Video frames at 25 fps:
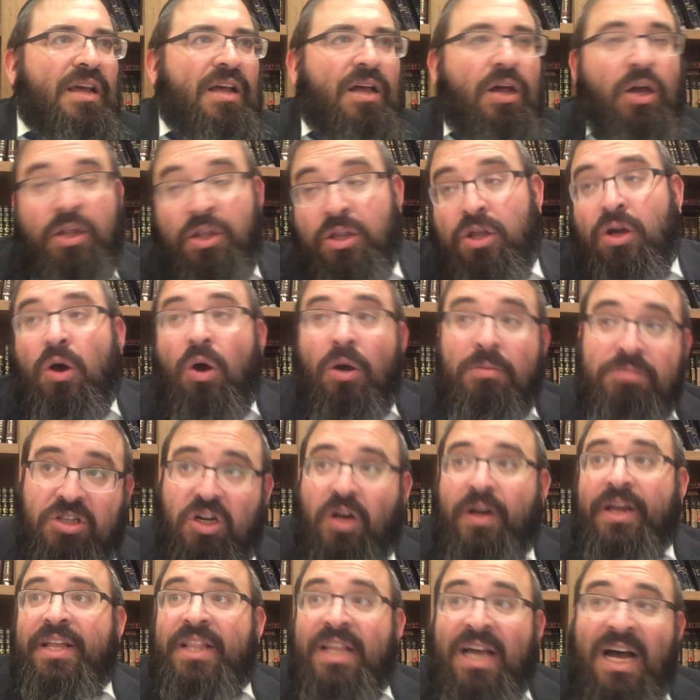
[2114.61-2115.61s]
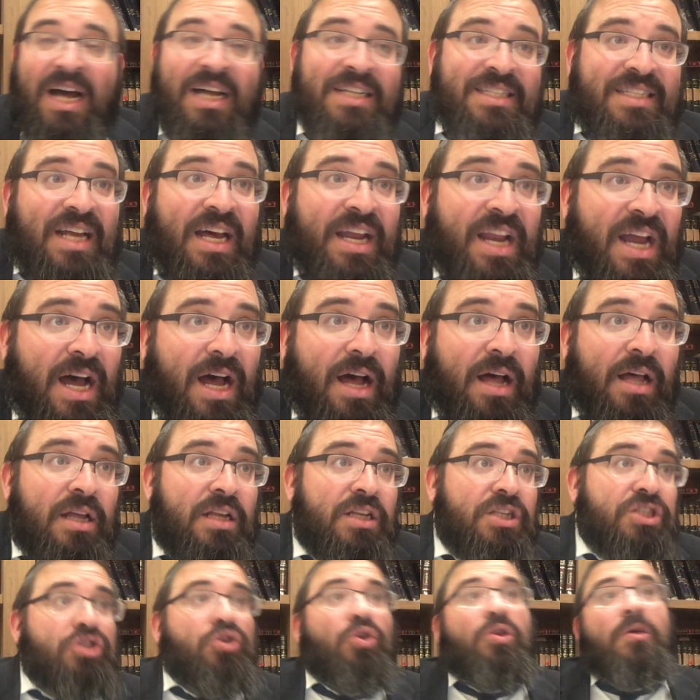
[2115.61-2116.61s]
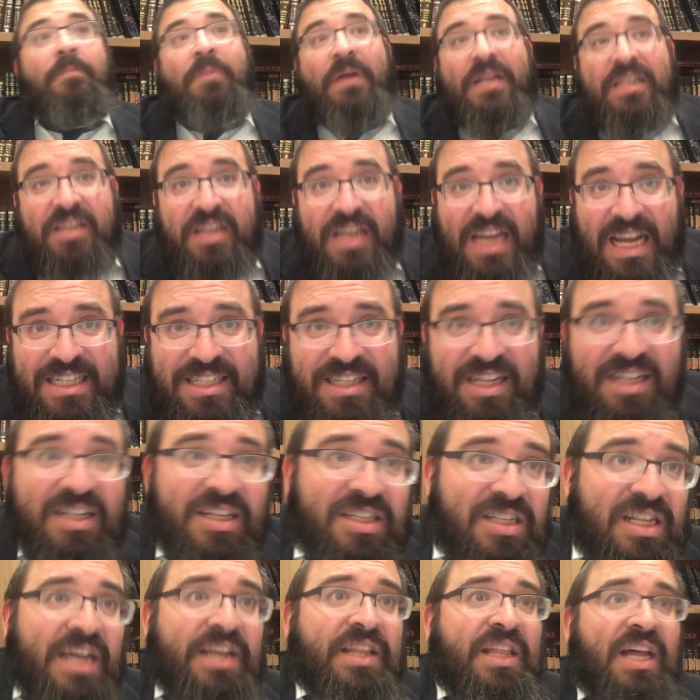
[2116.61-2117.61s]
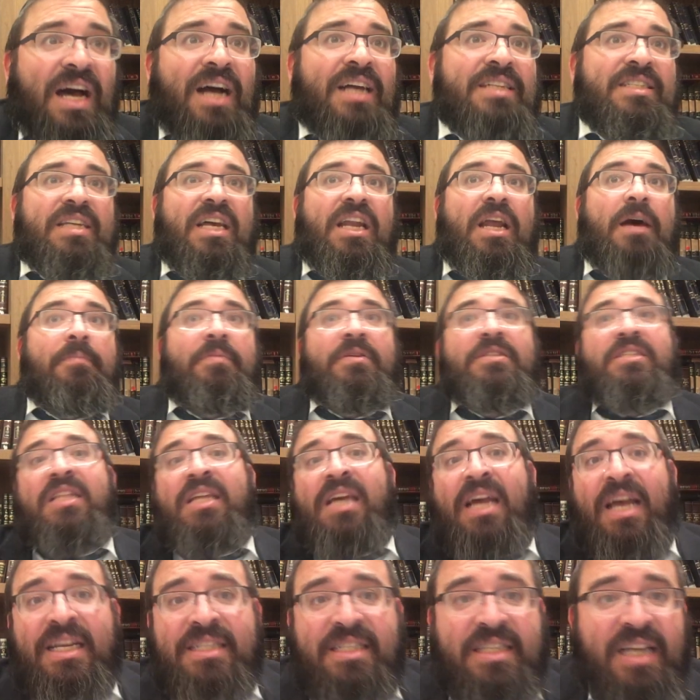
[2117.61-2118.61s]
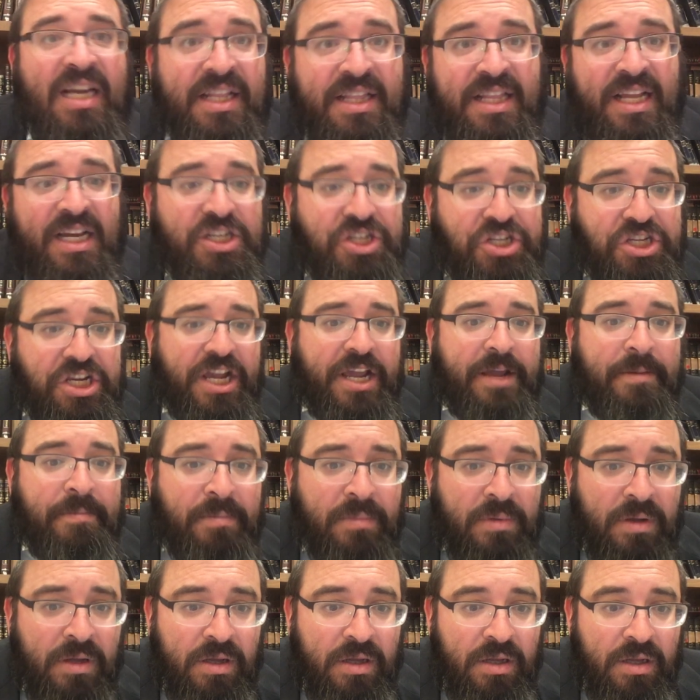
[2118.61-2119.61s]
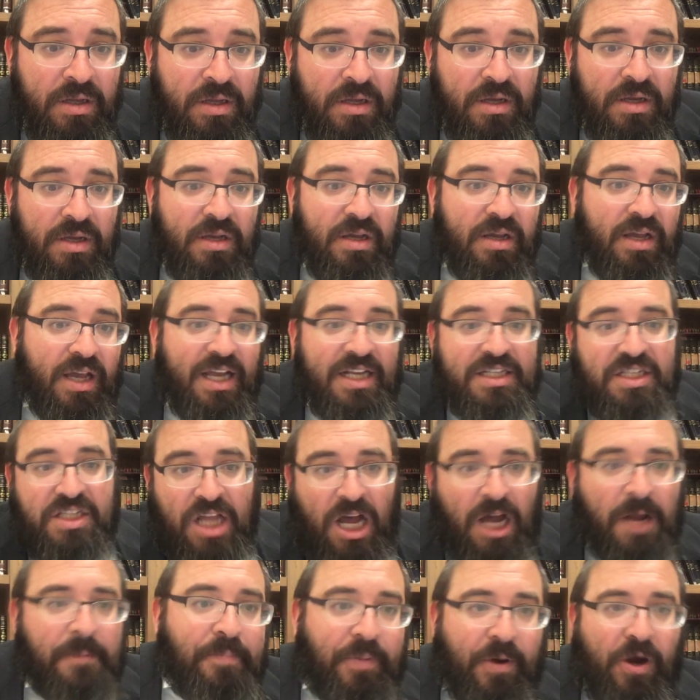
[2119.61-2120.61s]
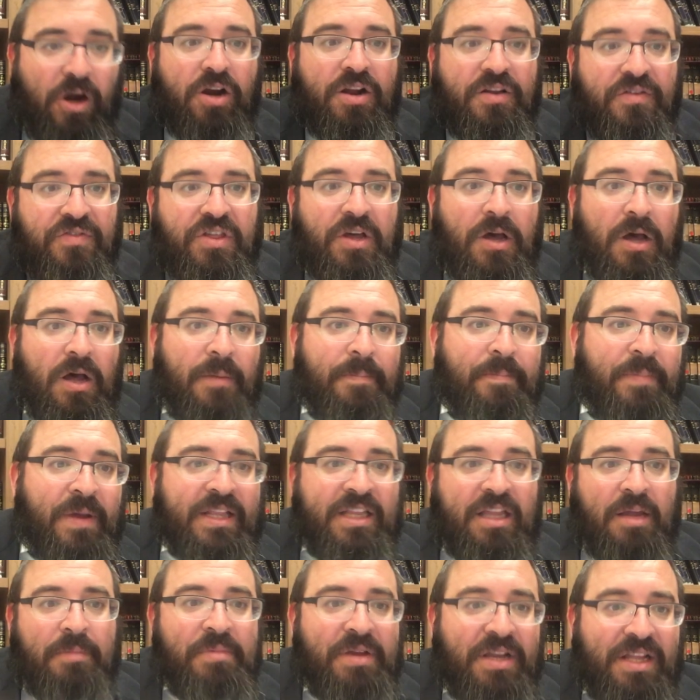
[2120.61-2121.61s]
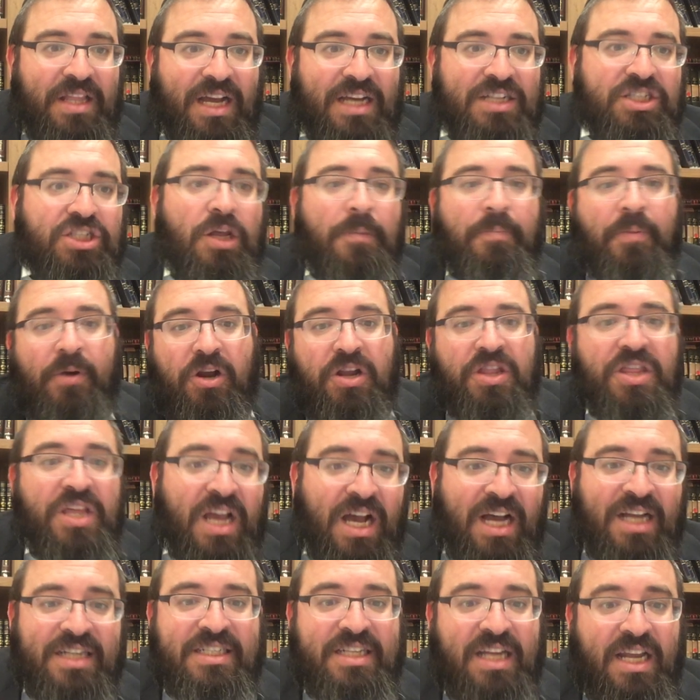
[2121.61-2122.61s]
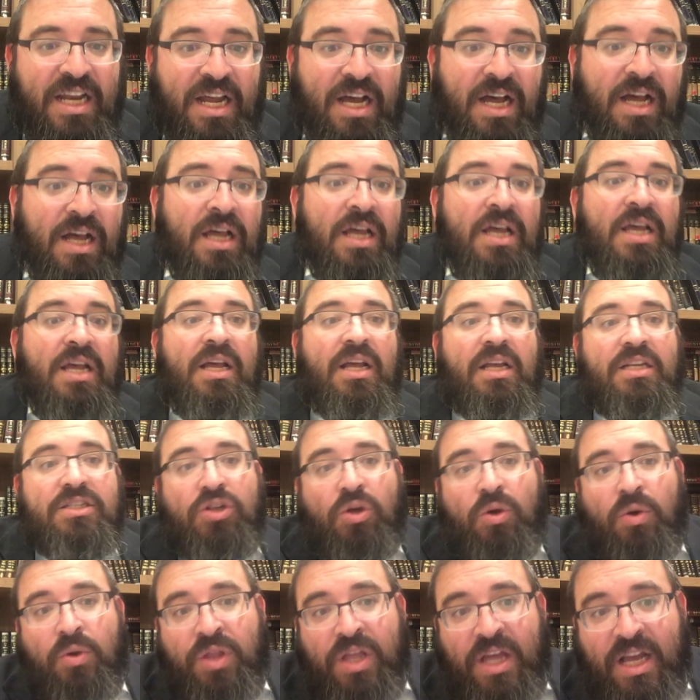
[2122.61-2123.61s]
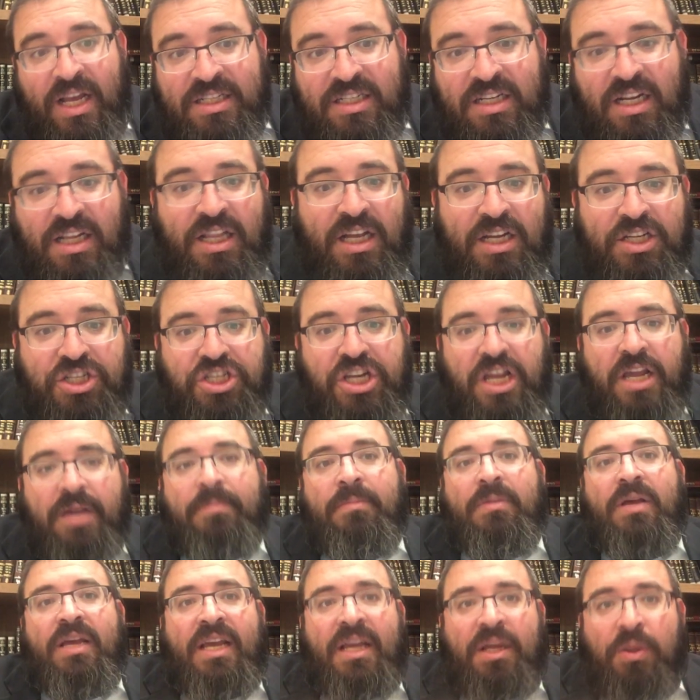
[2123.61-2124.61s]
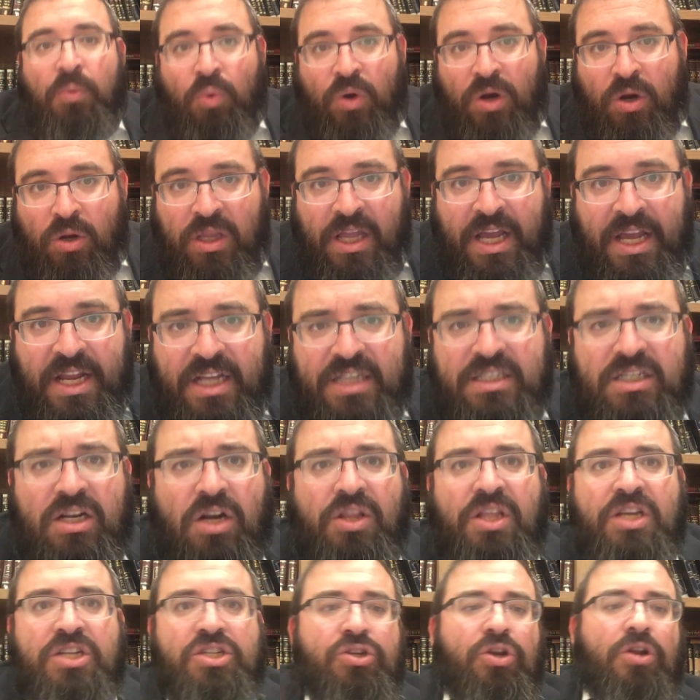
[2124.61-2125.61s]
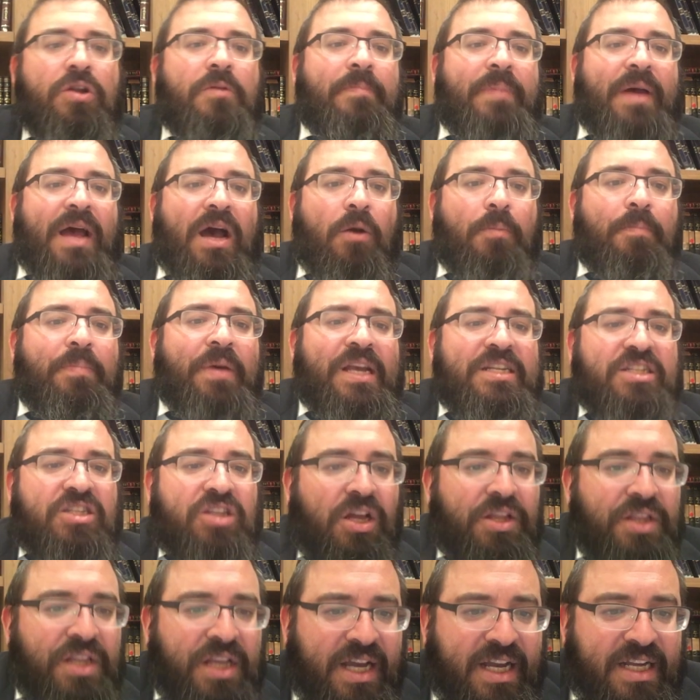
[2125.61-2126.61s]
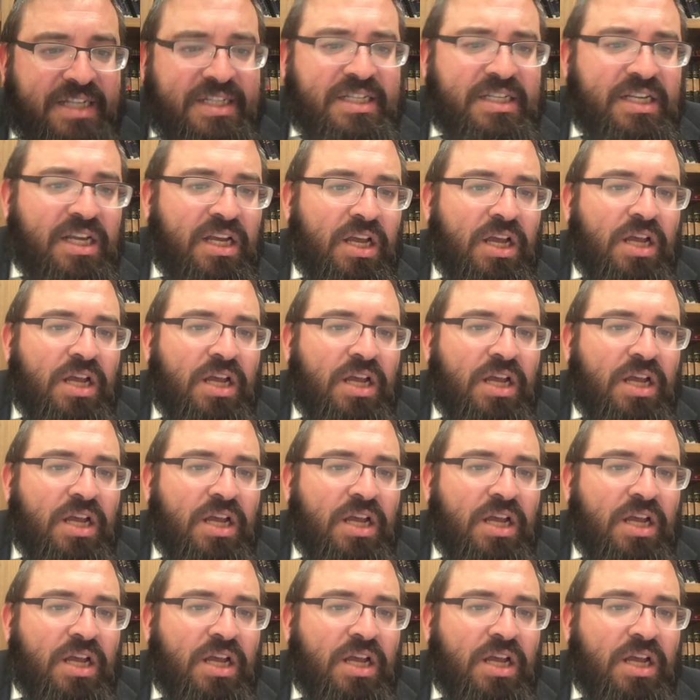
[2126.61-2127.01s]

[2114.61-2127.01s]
In the Azara. So the Bet Knesset is like the Azara, but the Ezrat Nashim is not part of the Bet HaMikdash, not part of the Azara. So the Ezrat Nashim, where ladies are, they shouldn't bow. Based on this,